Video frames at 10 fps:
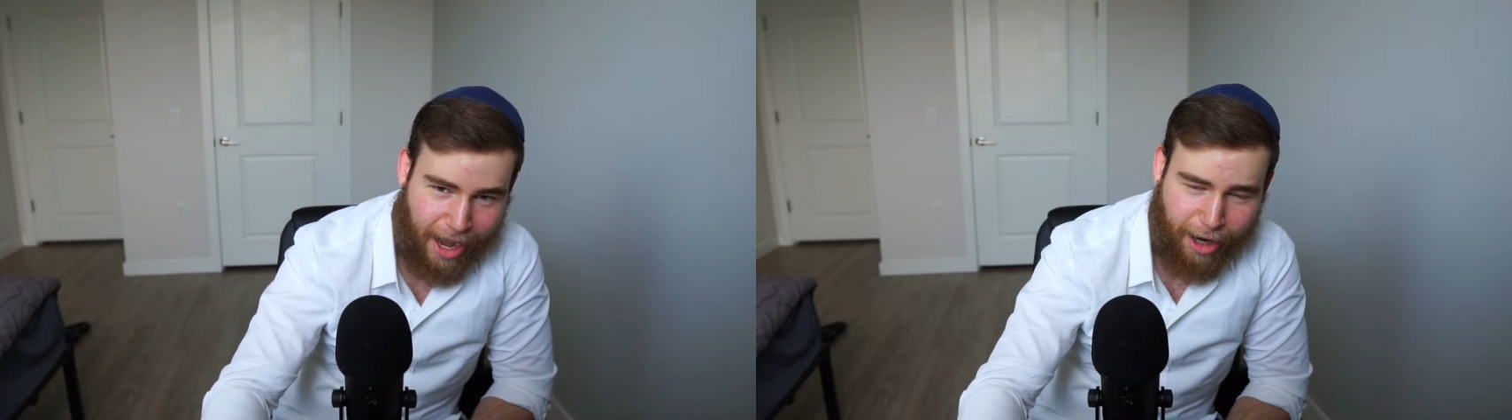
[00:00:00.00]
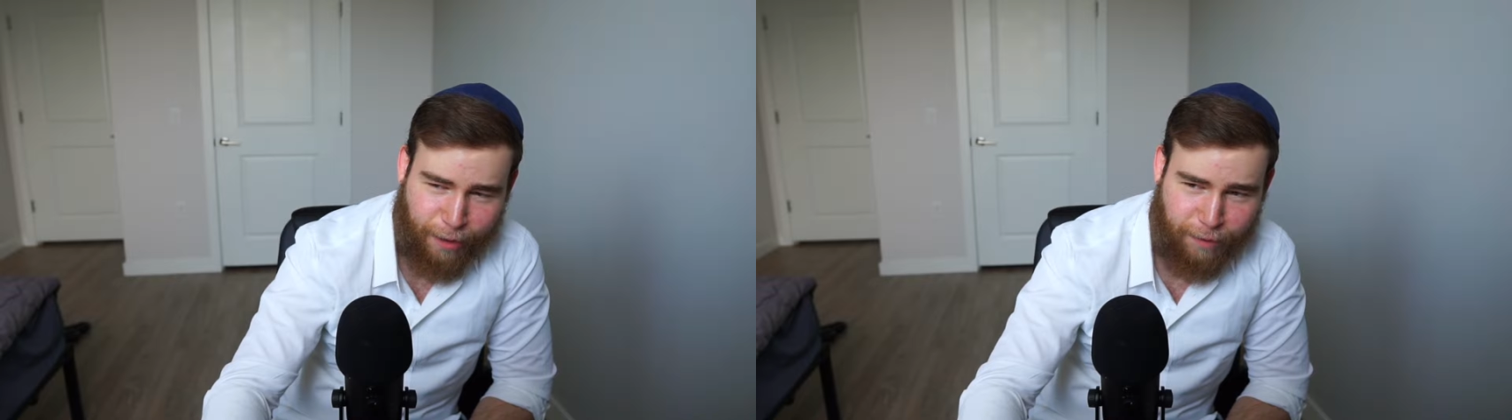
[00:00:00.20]

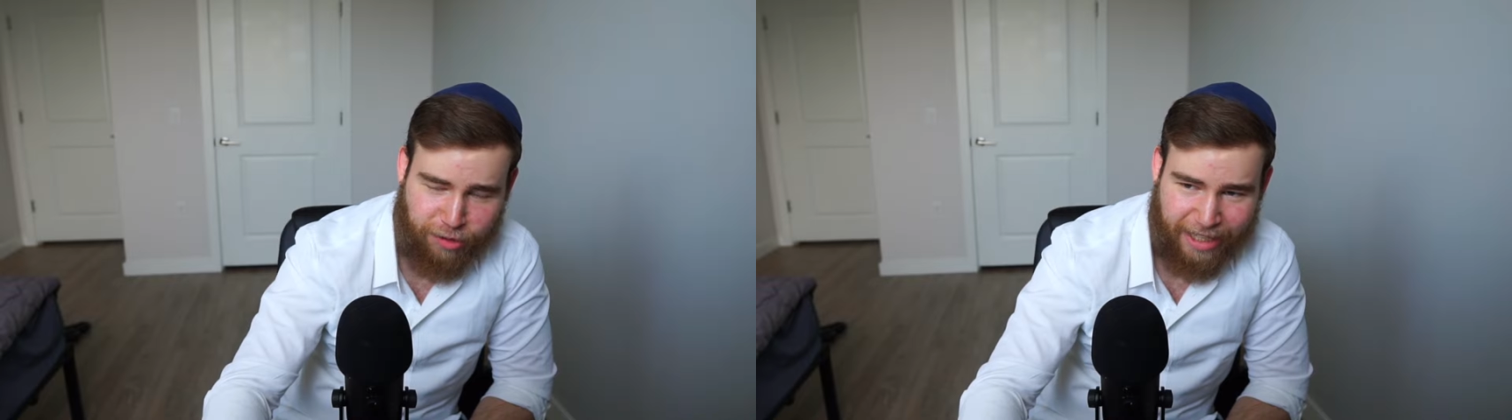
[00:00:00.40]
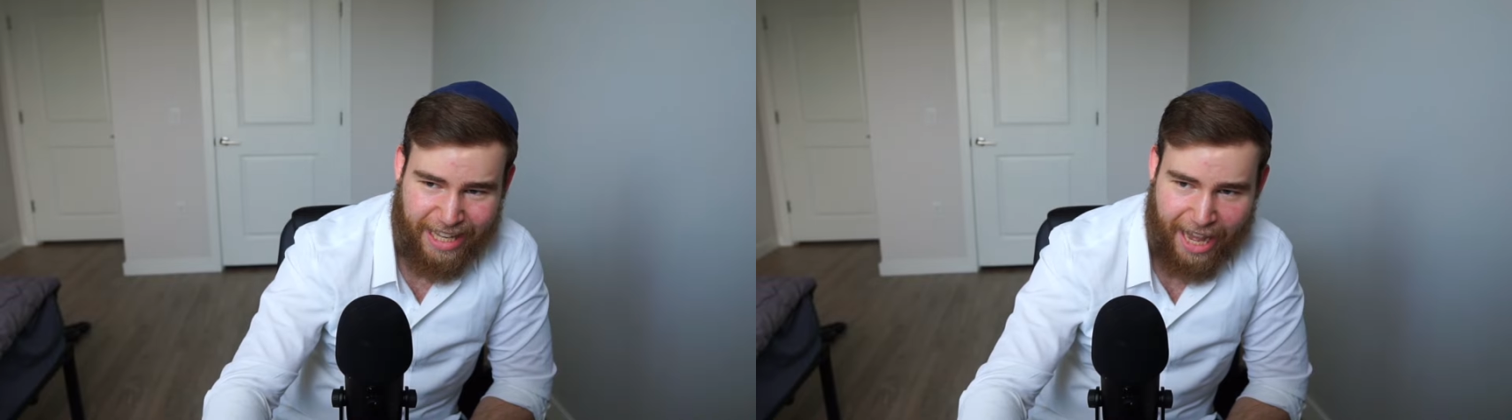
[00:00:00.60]
I don't know if
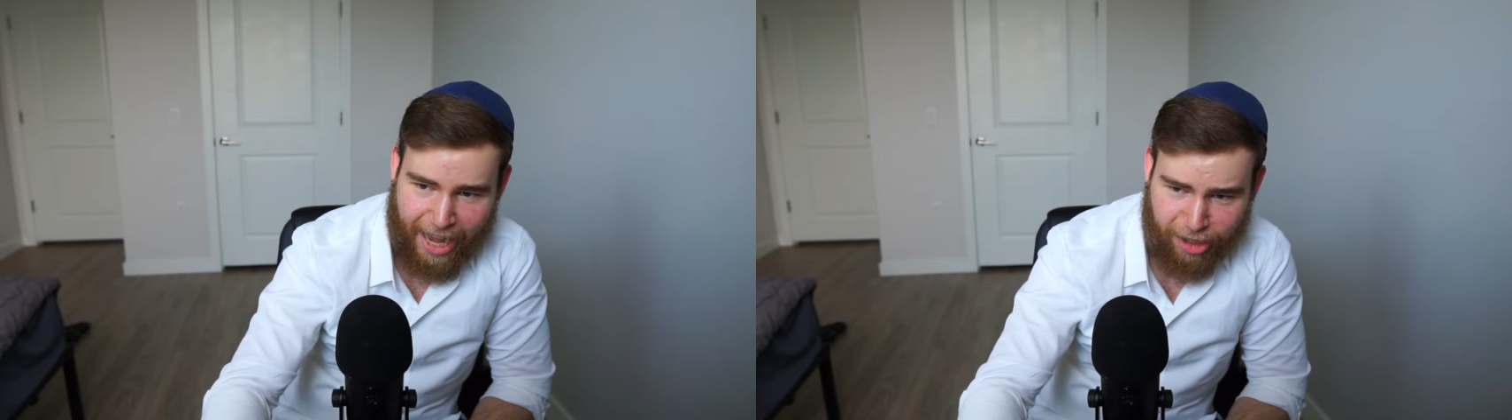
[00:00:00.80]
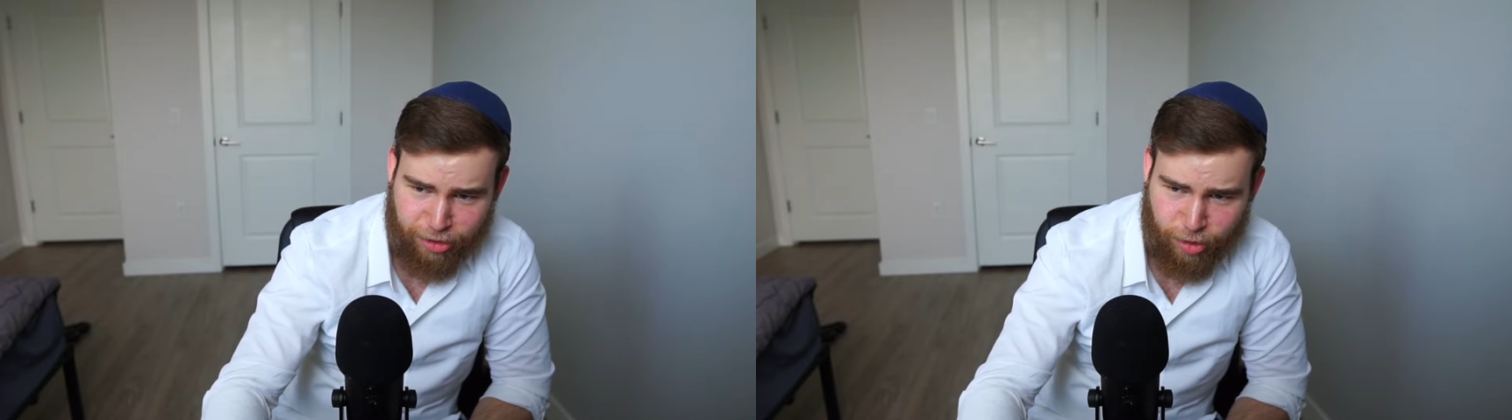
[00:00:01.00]
it's like he
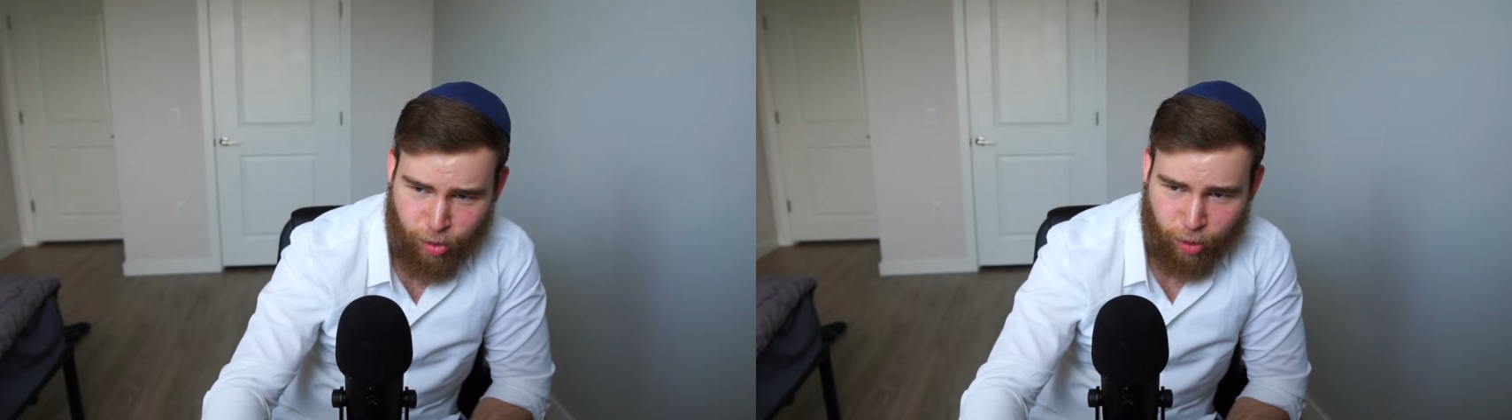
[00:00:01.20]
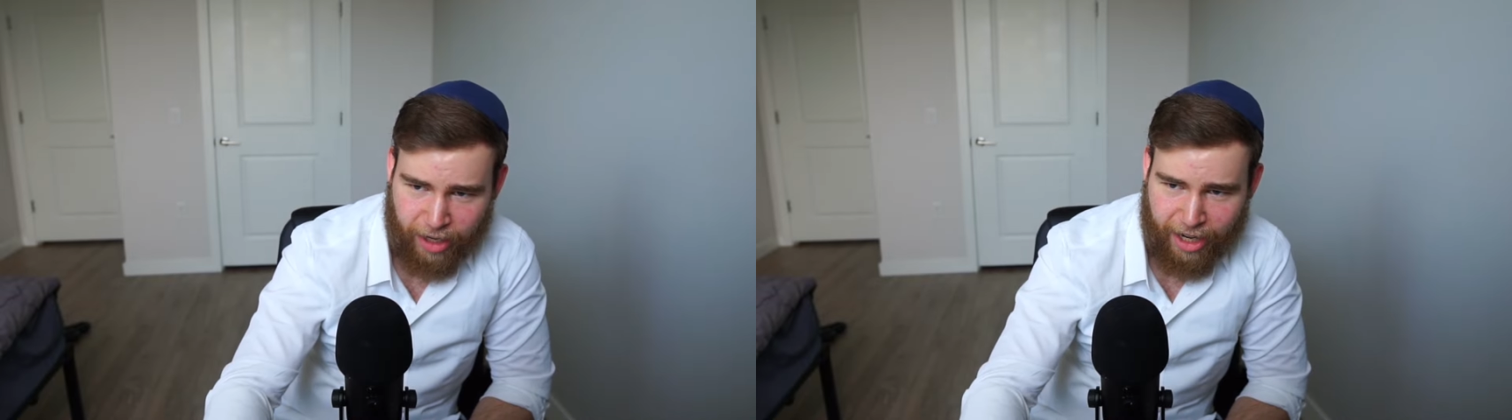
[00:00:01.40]
has
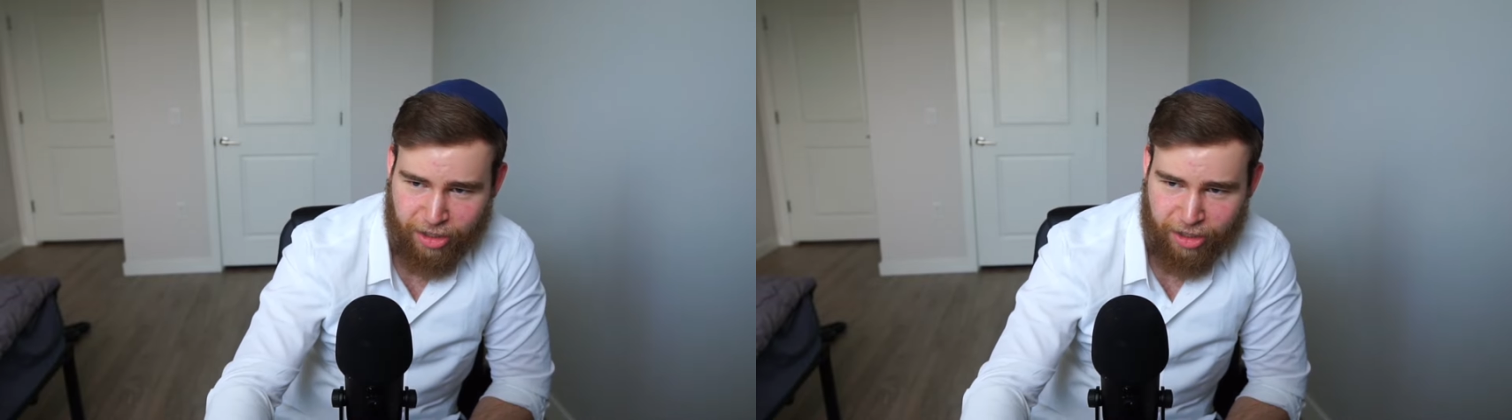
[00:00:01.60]
to or he,